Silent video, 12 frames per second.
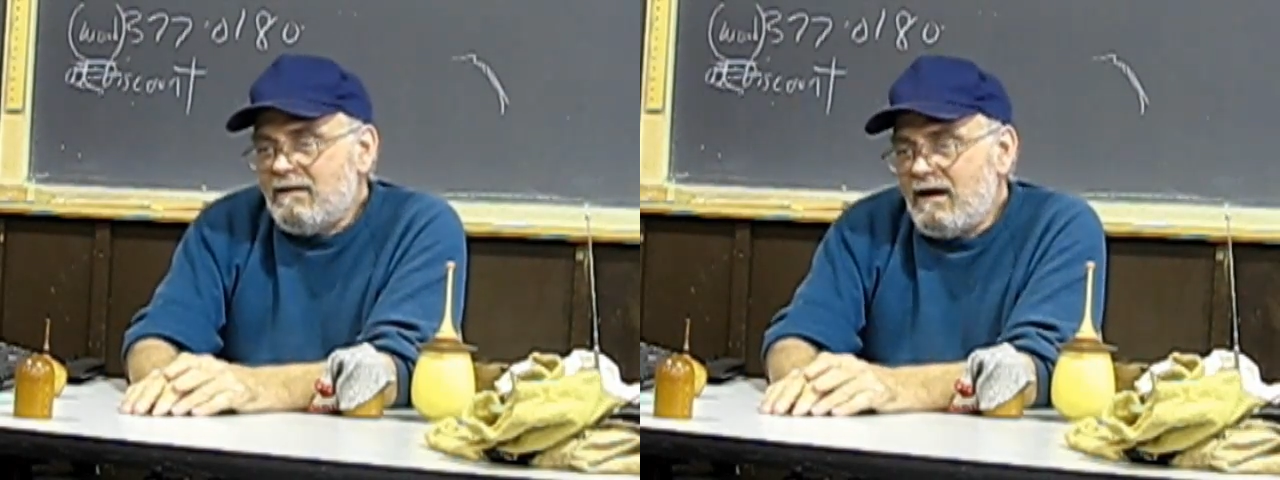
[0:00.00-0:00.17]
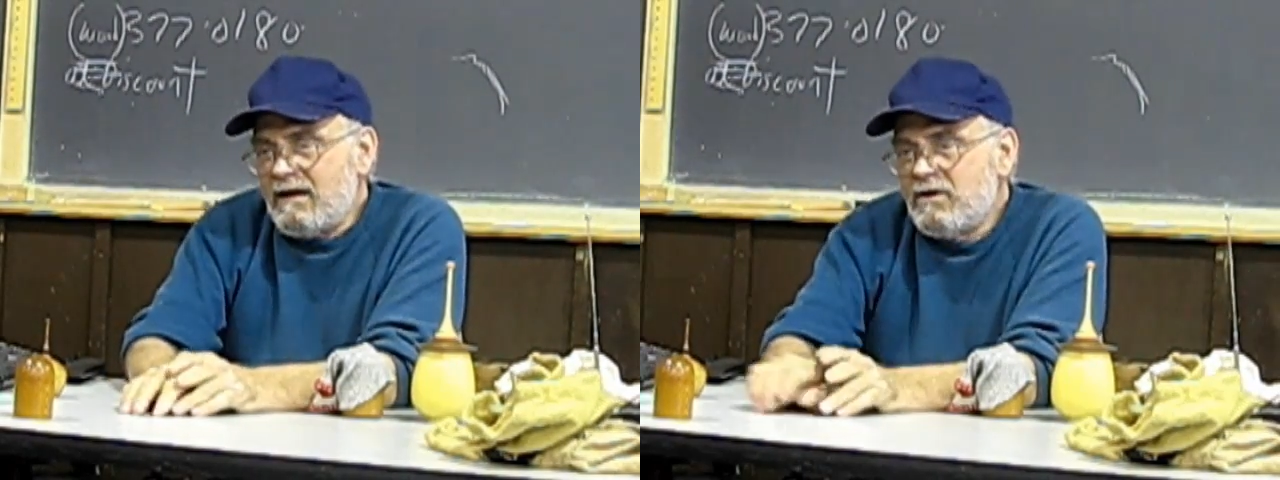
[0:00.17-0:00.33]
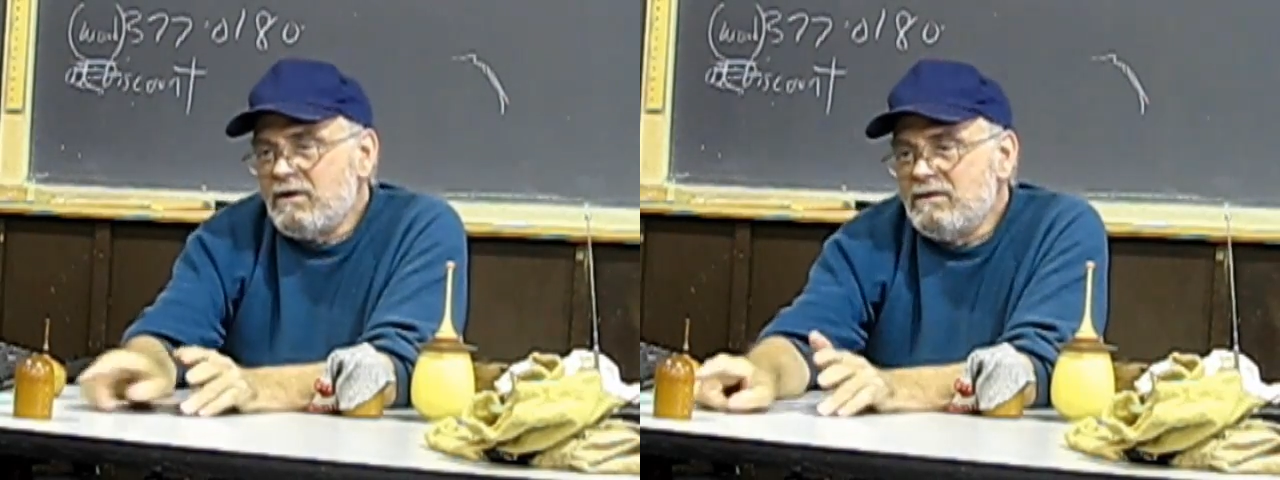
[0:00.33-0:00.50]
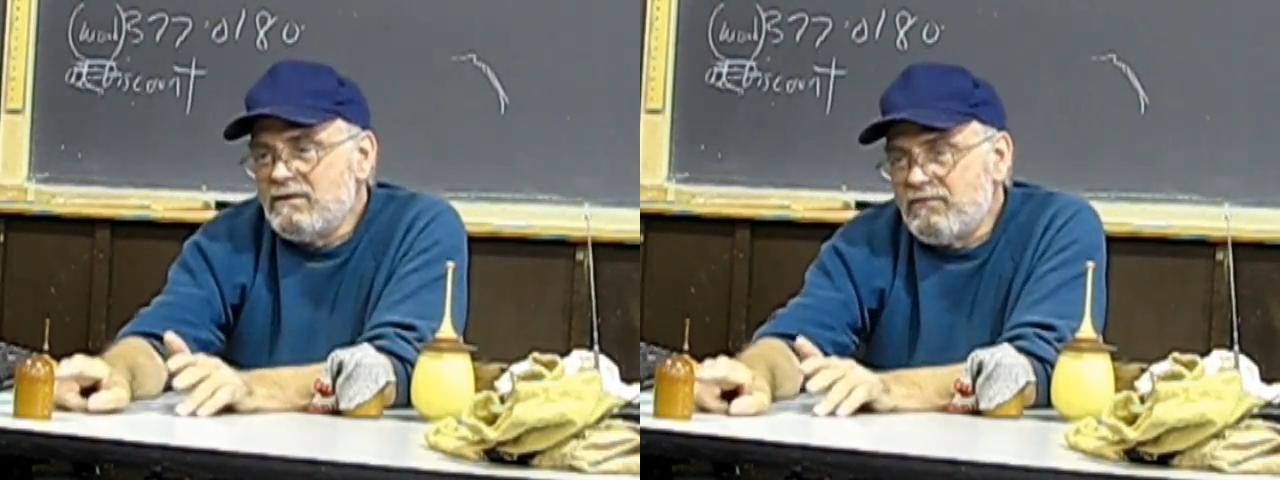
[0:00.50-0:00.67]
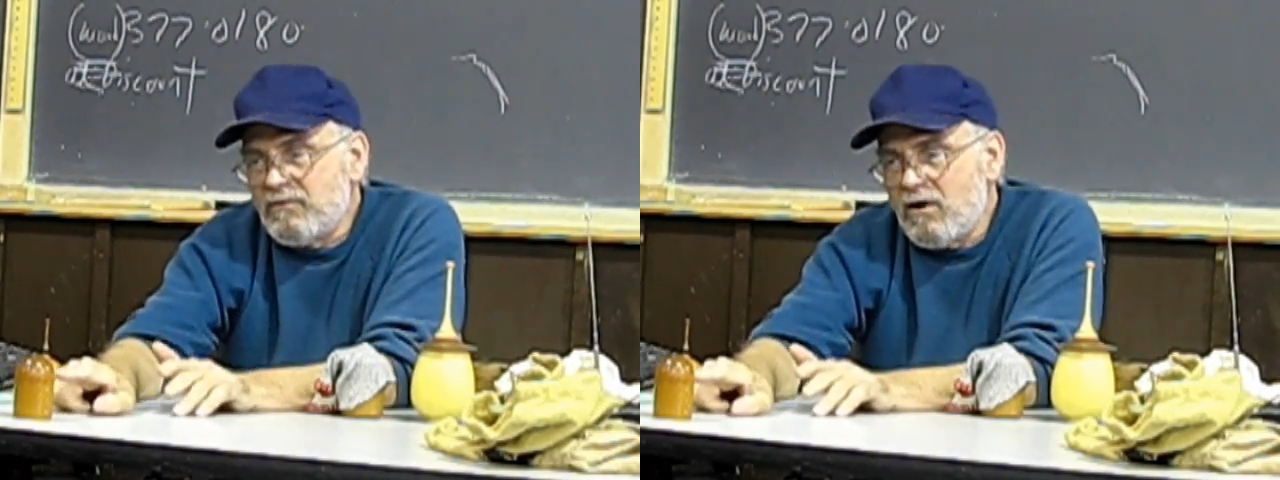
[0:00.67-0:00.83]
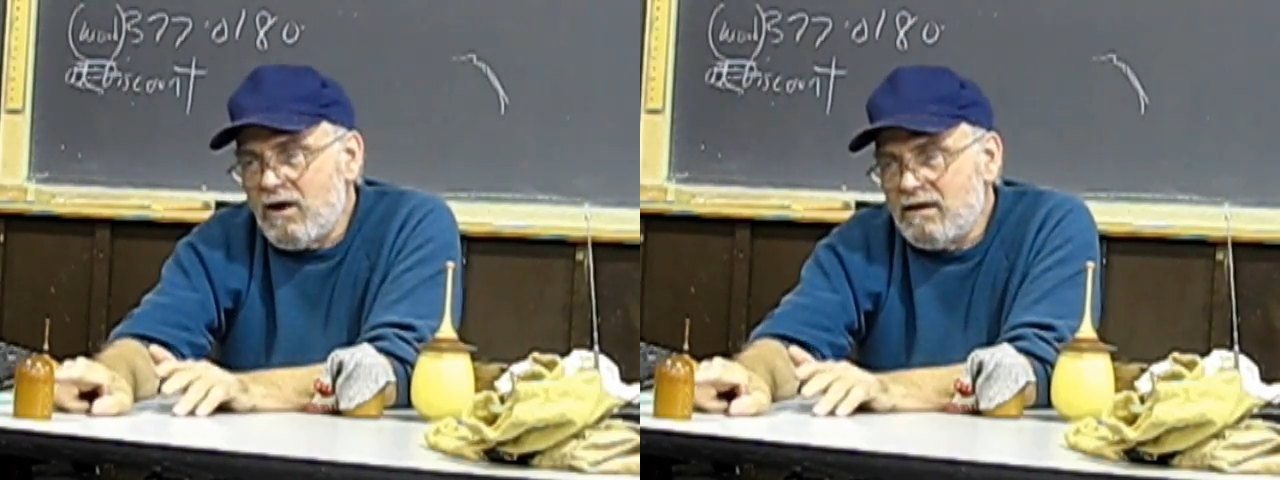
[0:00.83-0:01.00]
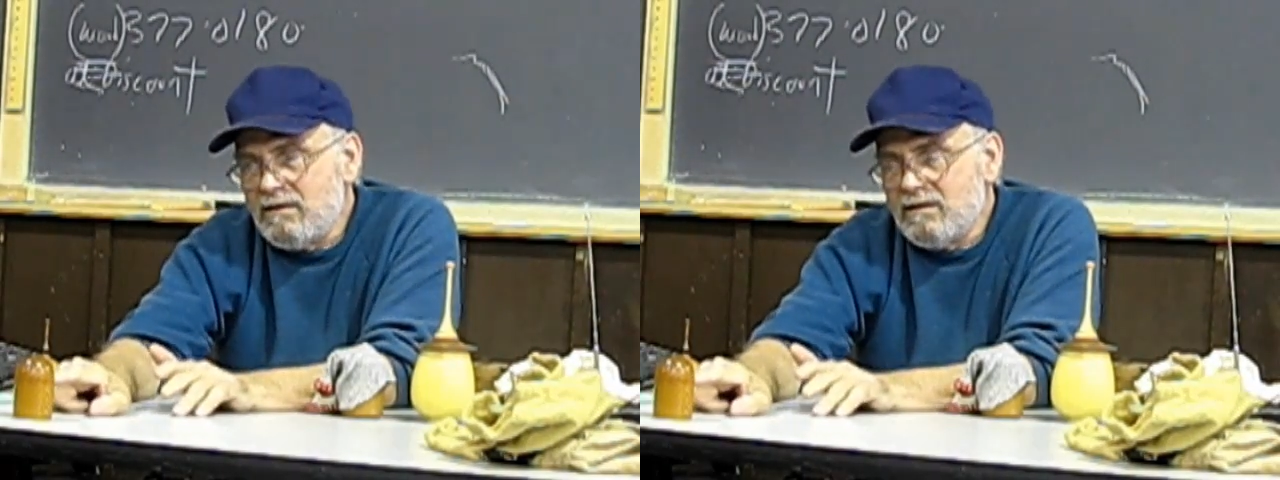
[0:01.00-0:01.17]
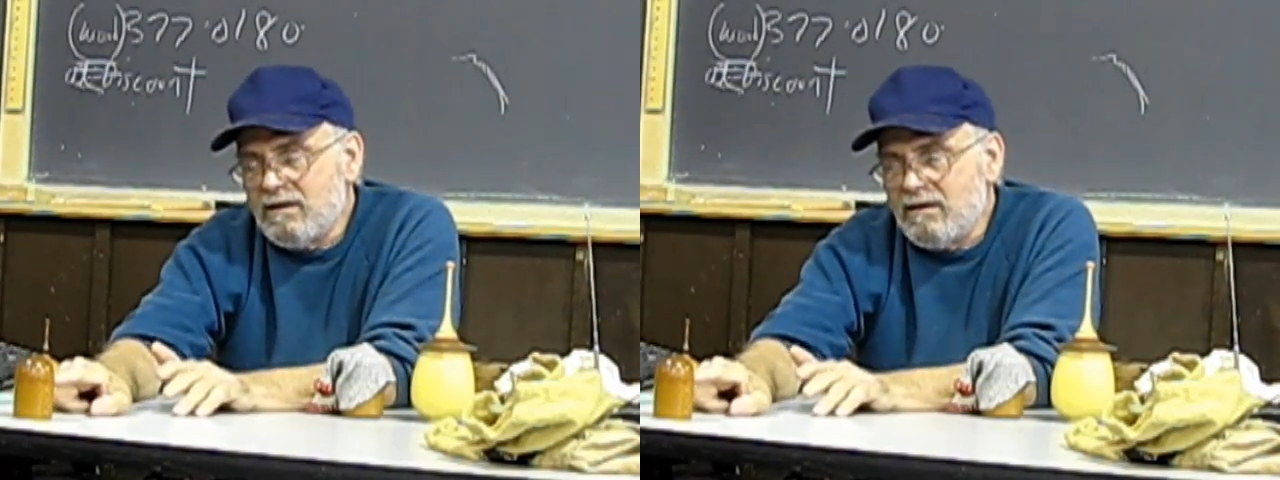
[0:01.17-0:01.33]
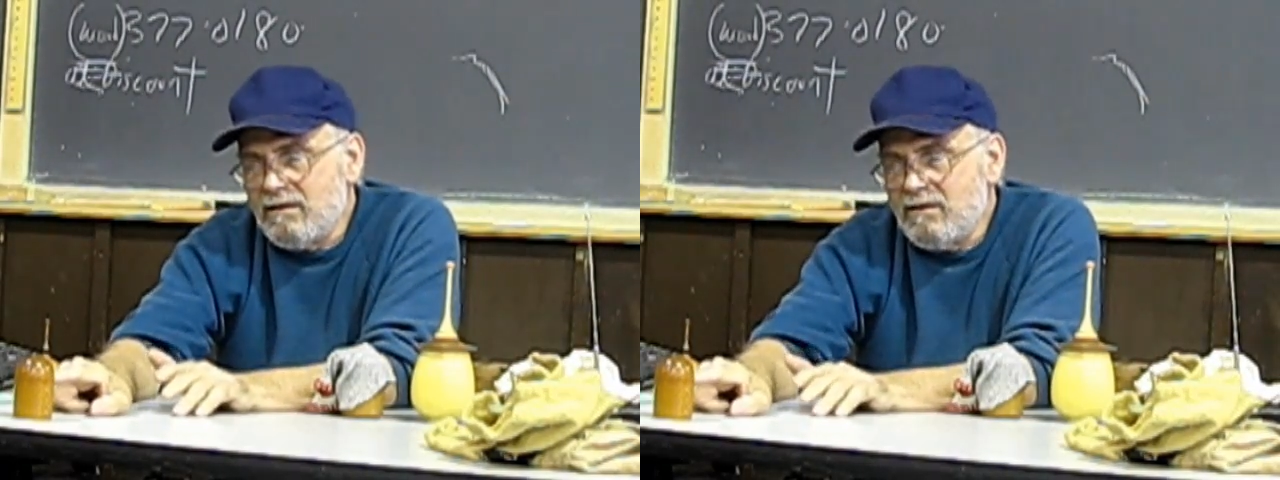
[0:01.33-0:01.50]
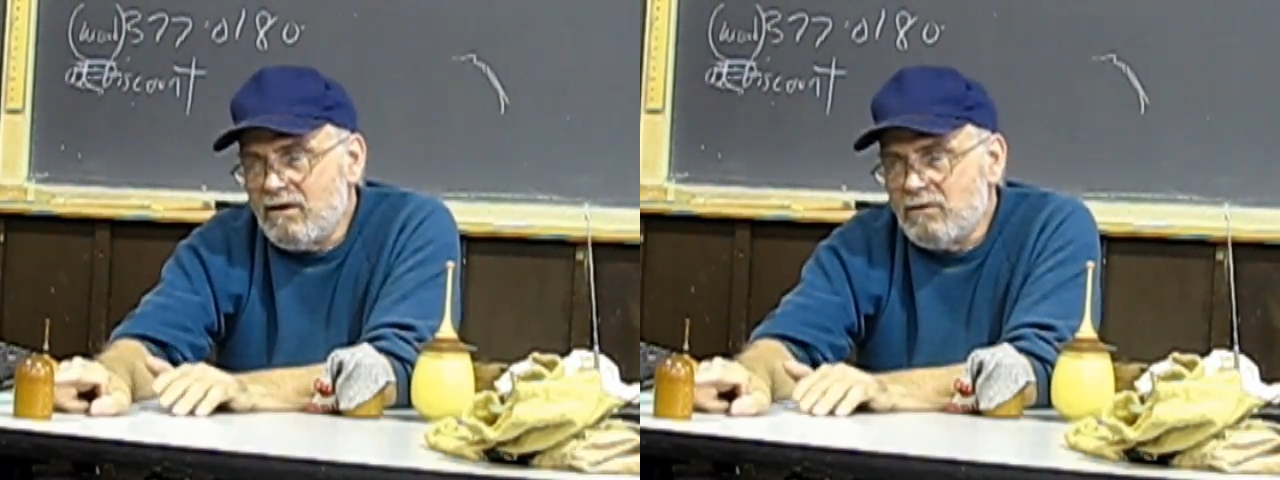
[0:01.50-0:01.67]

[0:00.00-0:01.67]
I could have defined, you